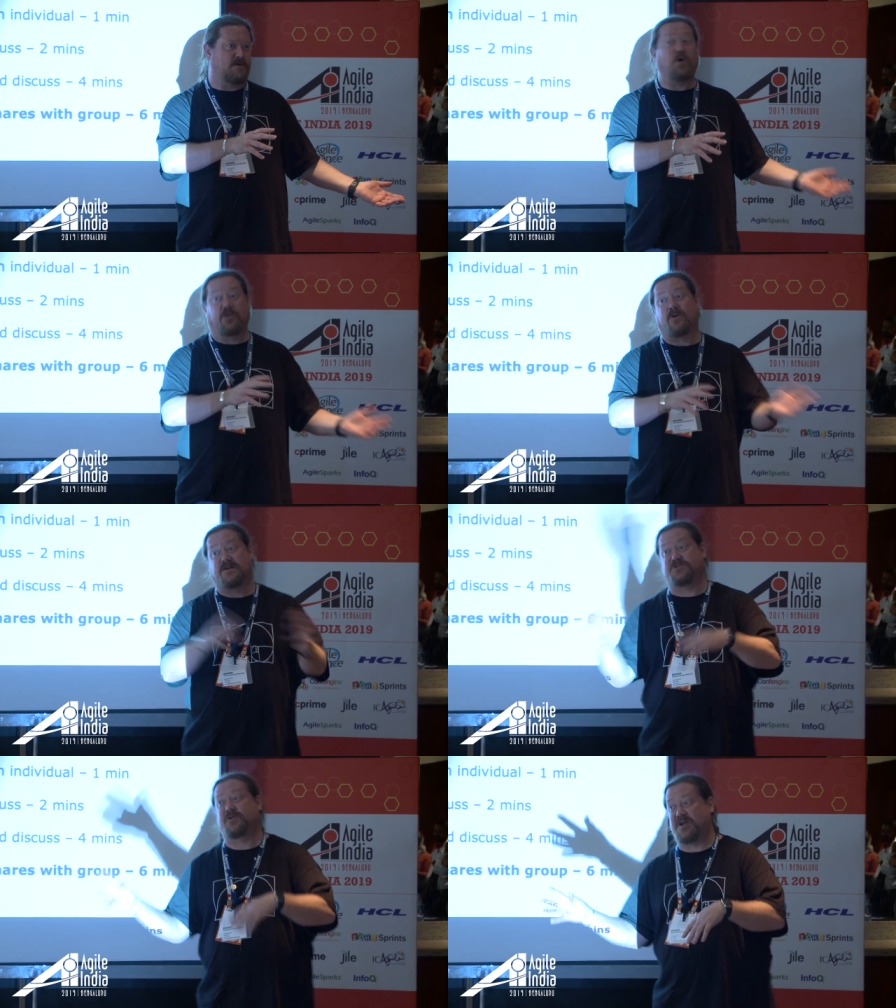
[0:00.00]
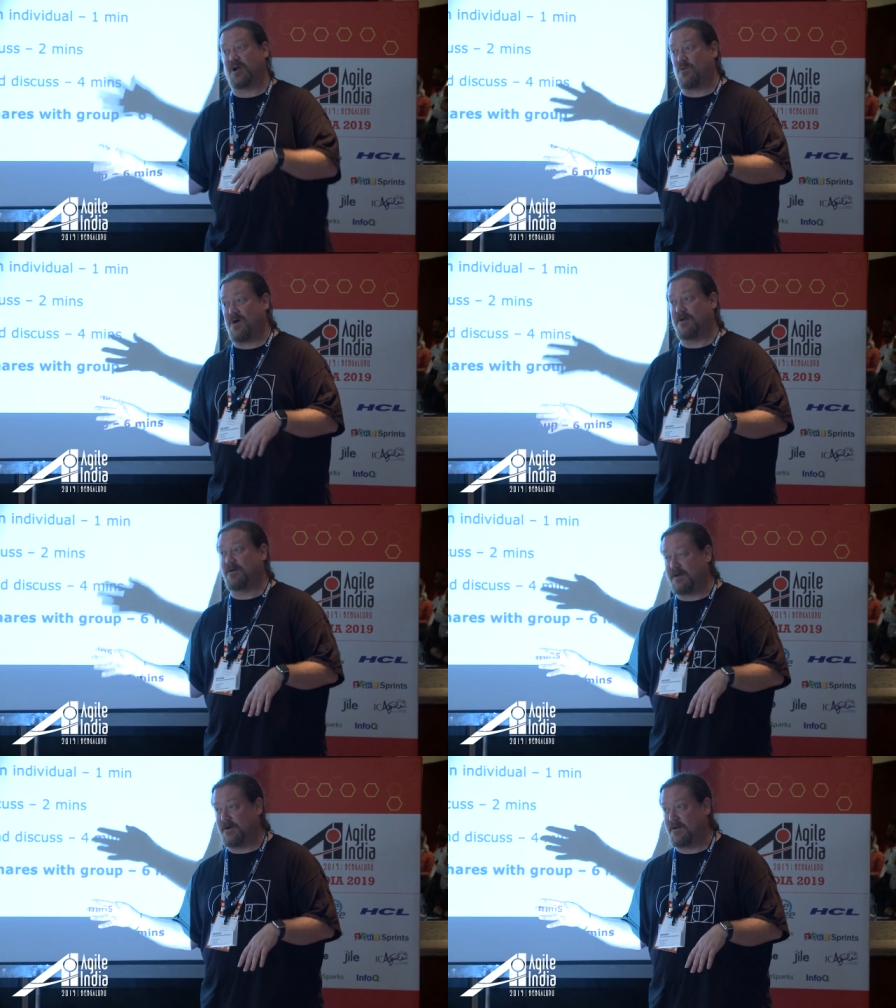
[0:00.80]
Although I do care why you're
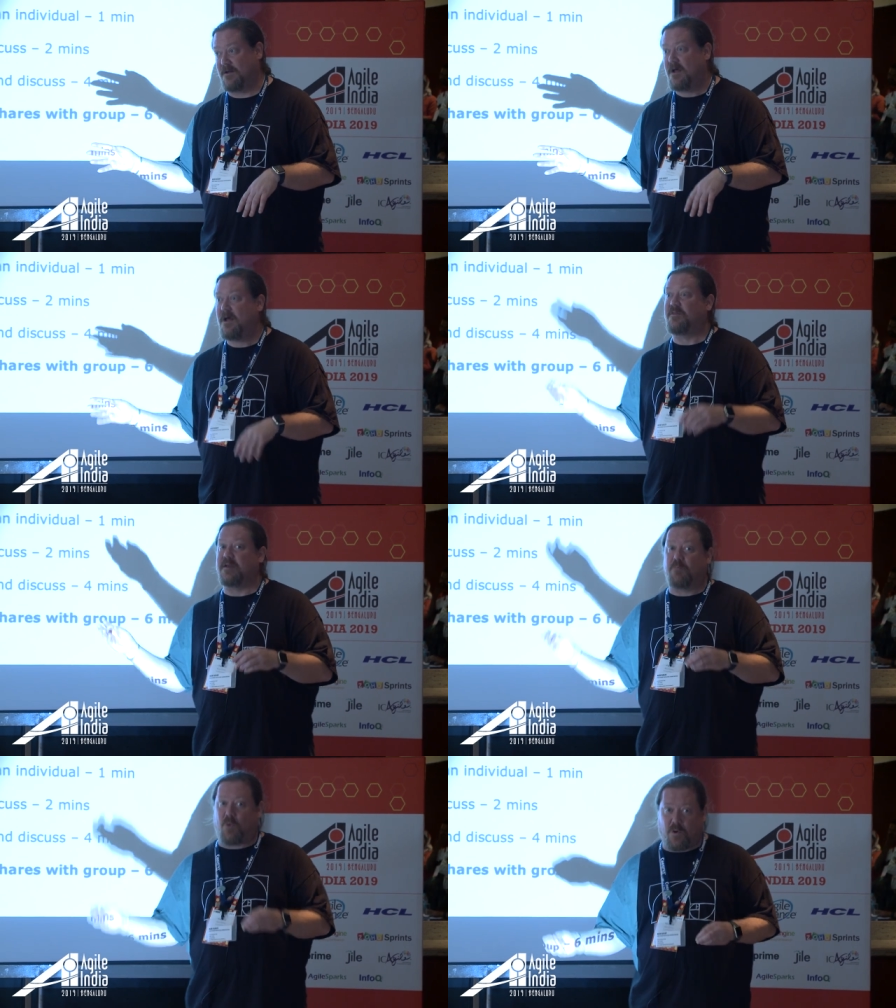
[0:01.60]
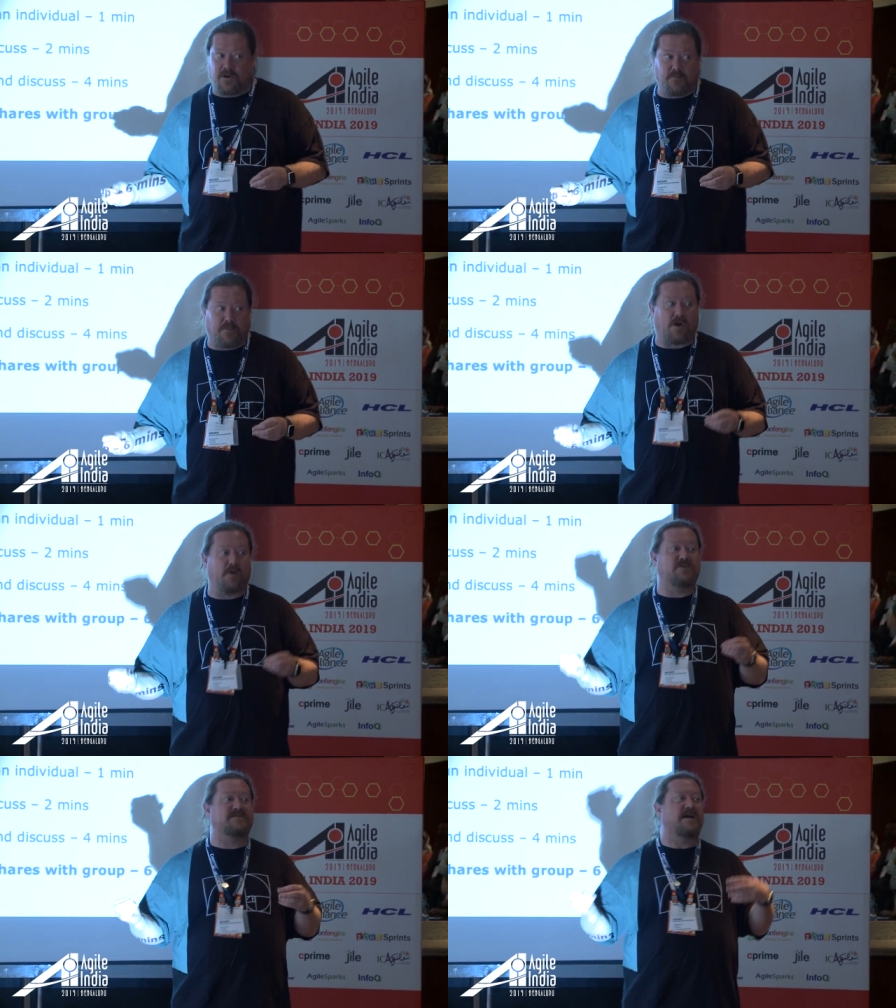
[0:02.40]
here. The important
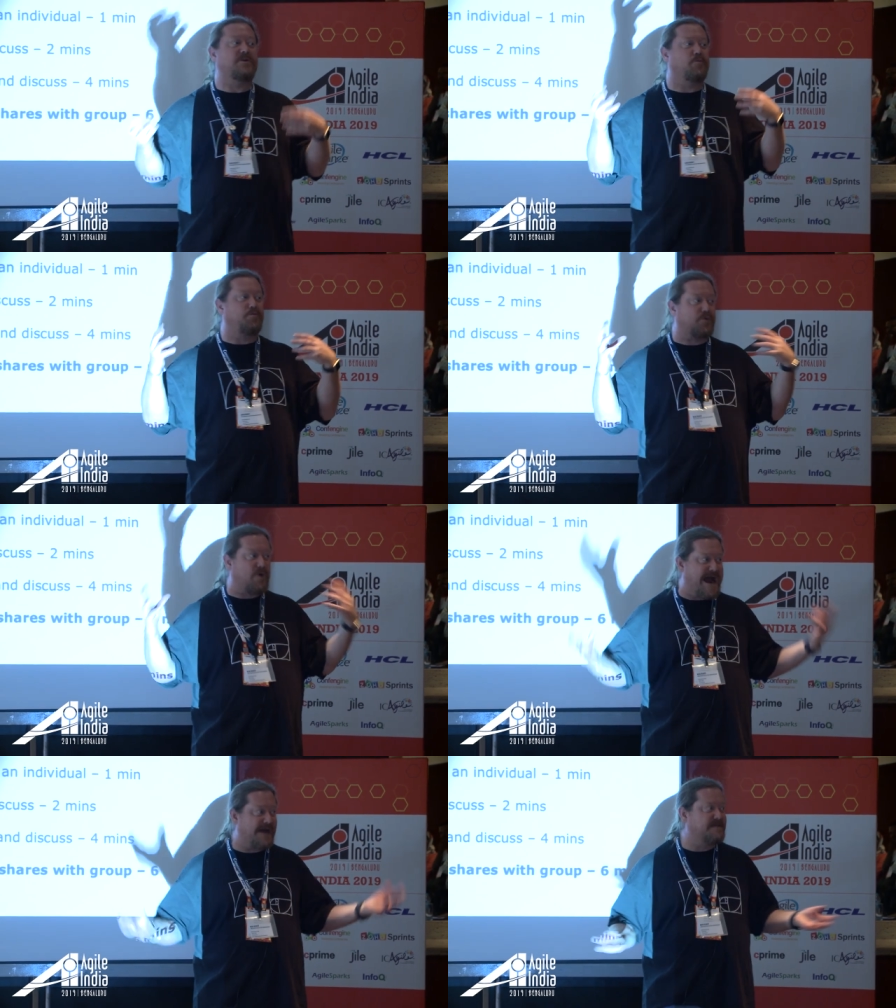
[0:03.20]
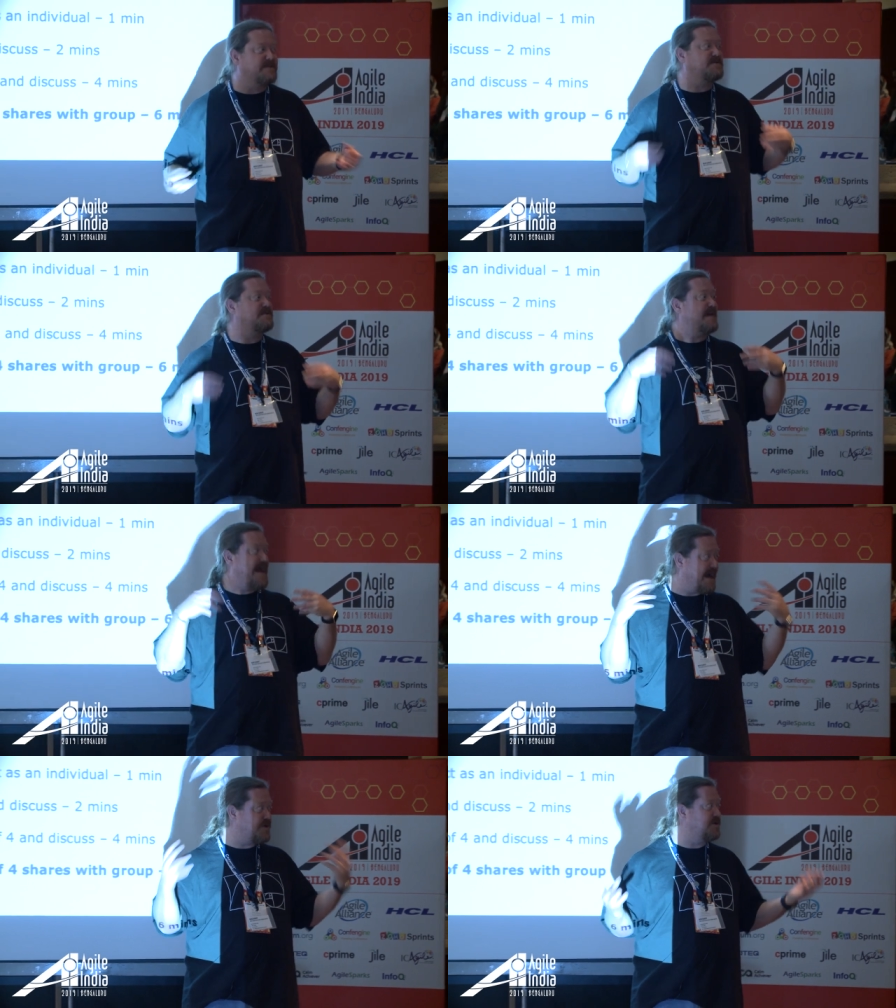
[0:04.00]
part was that you practiced
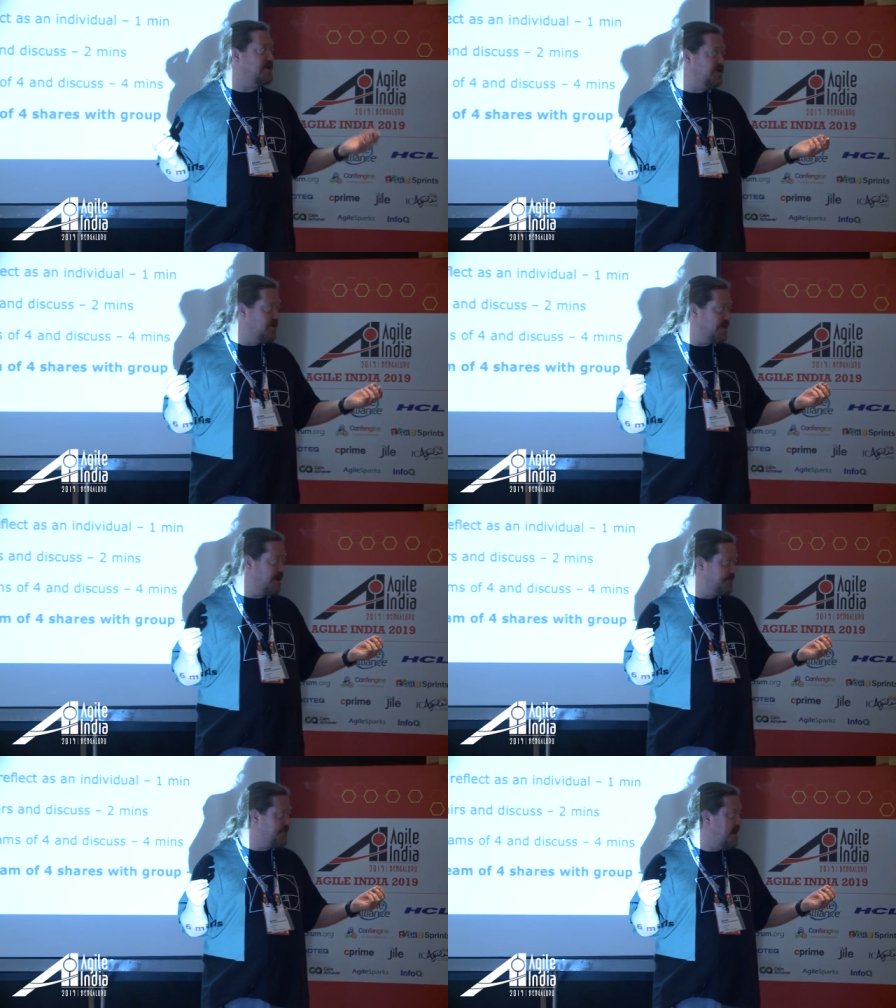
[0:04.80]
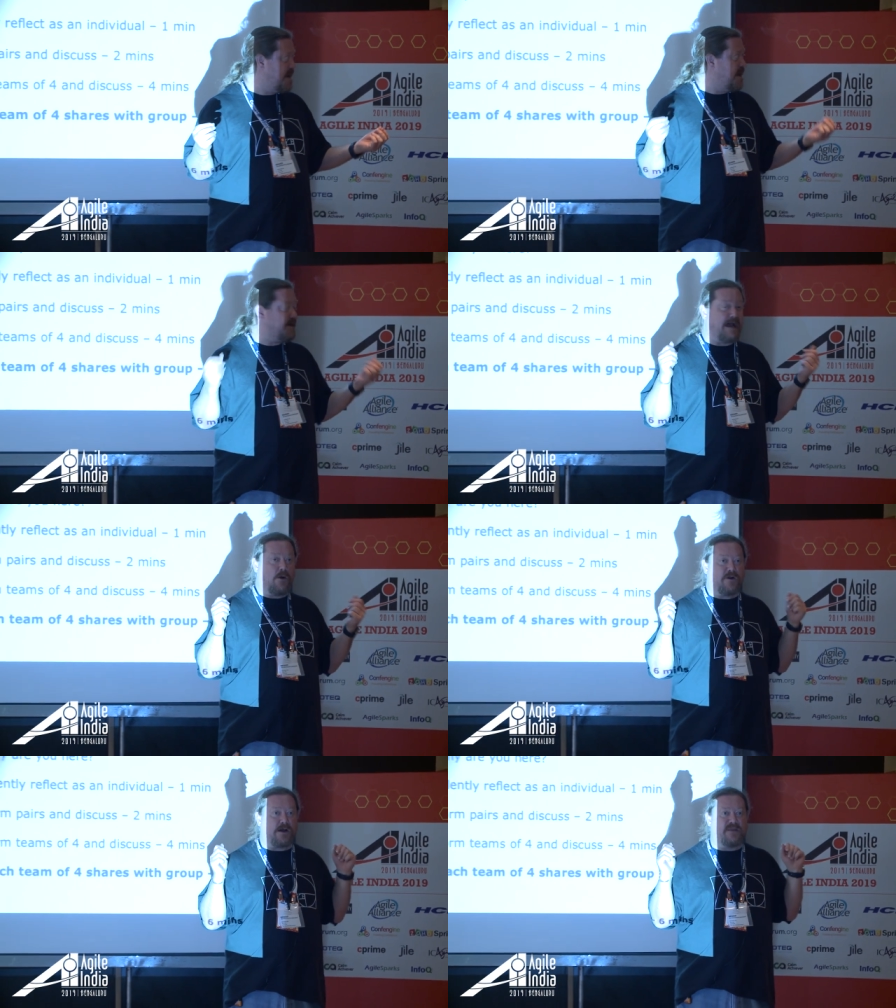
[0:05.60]
actually doing it. Now
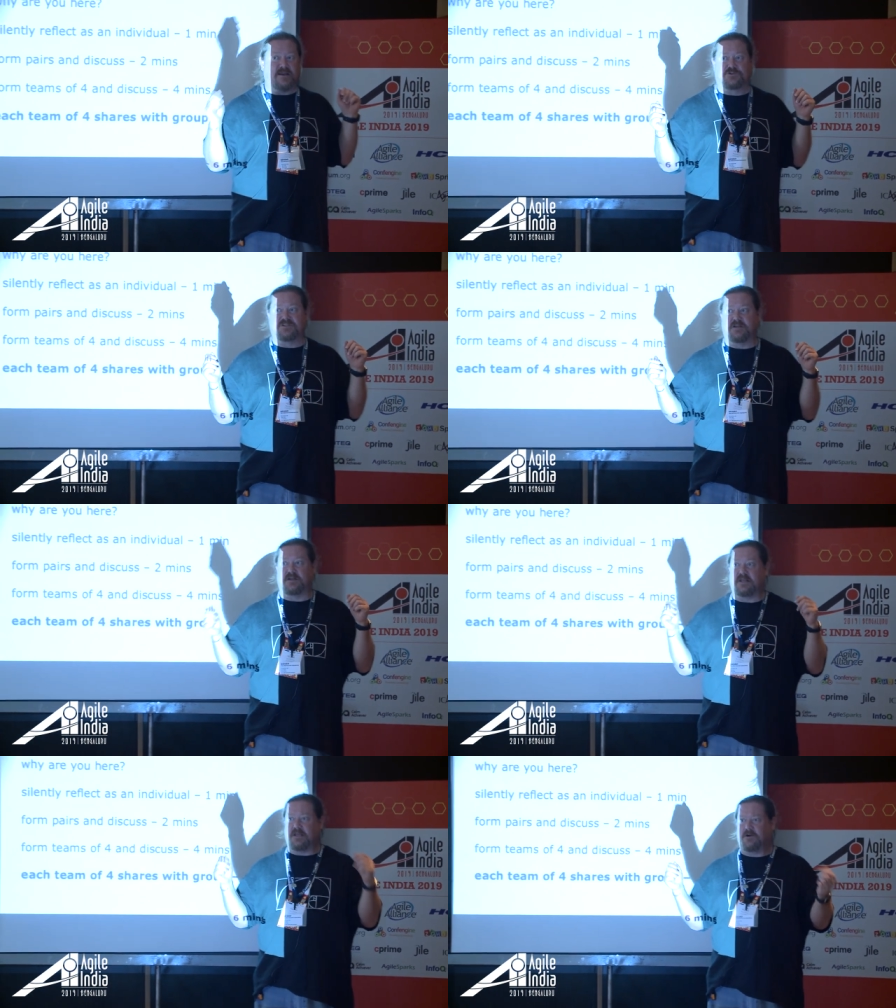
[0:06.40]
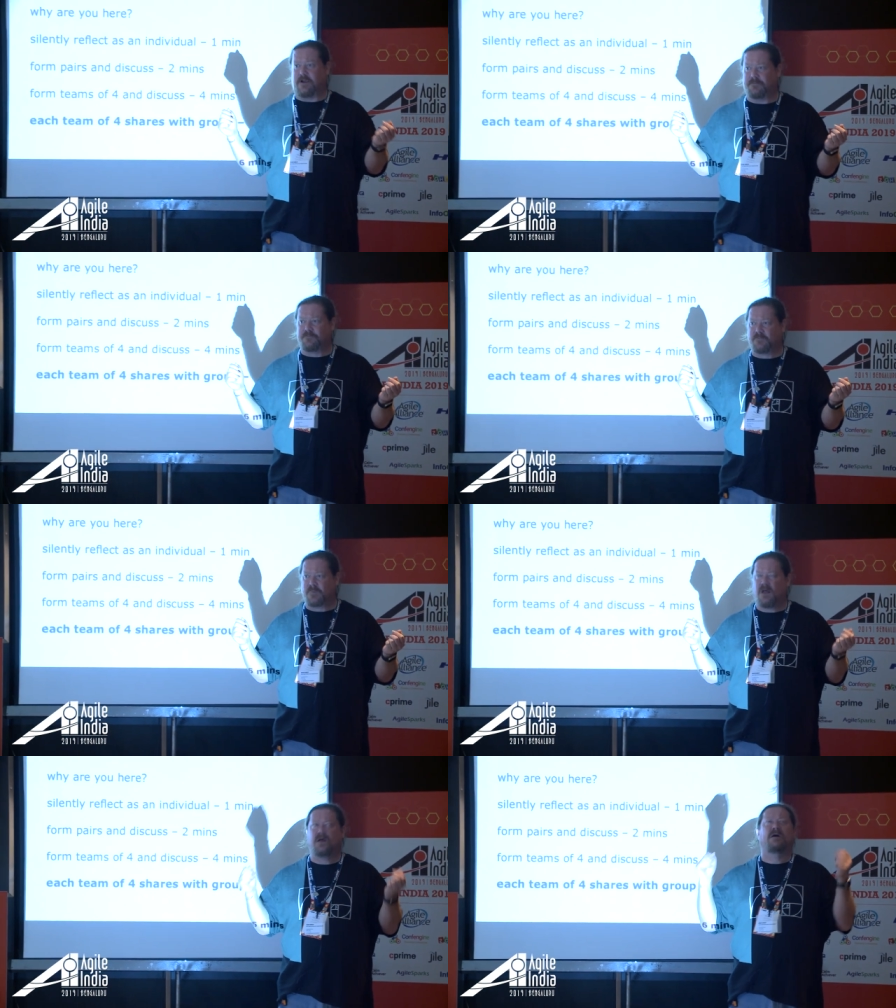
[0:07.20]
what I'm interested in hearing,
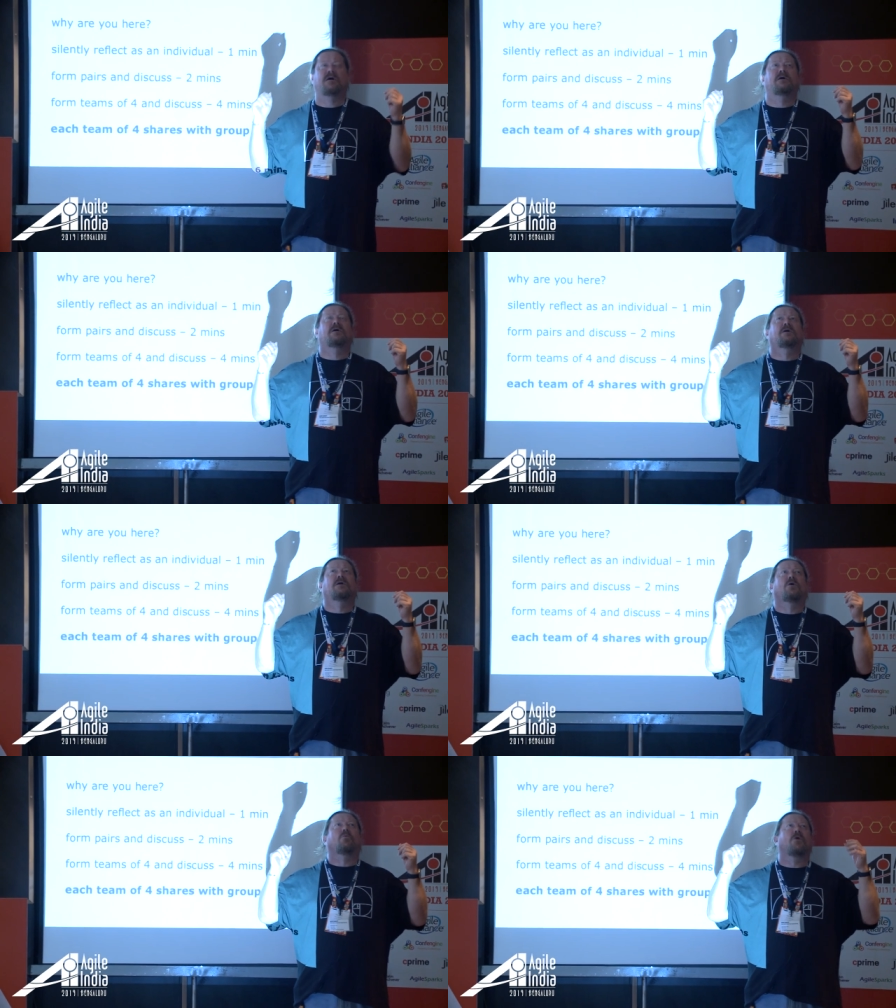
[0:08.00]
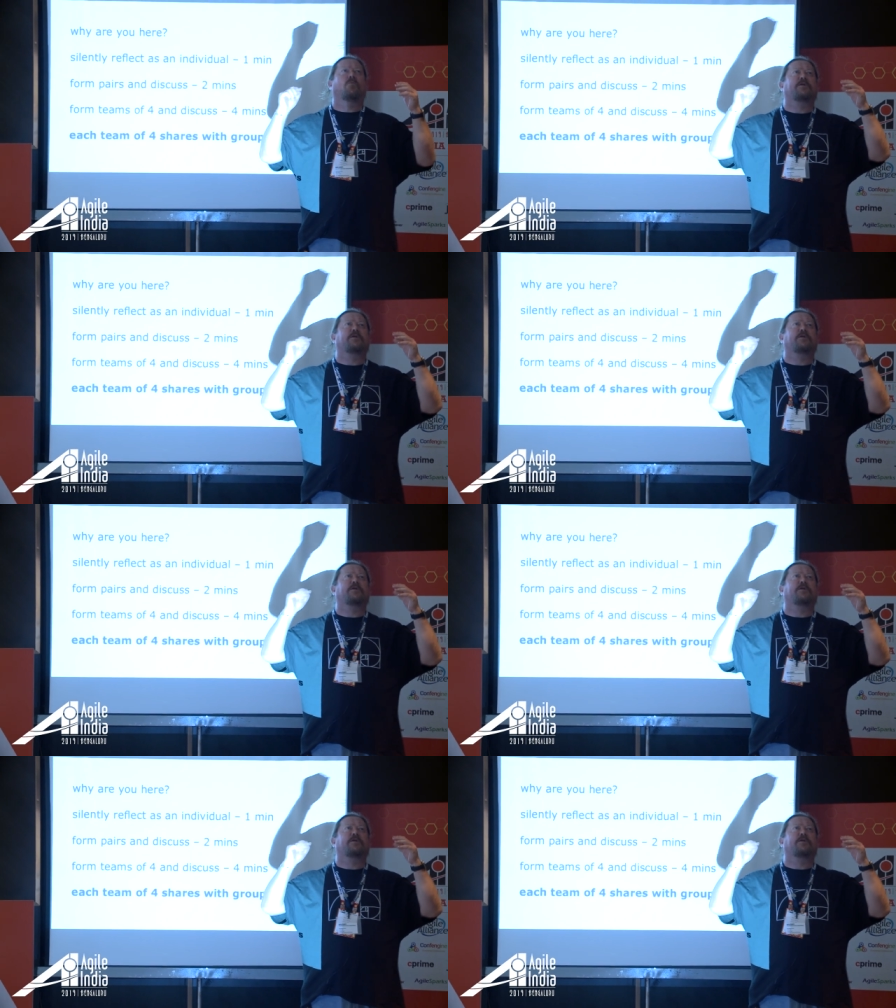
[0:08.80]
what were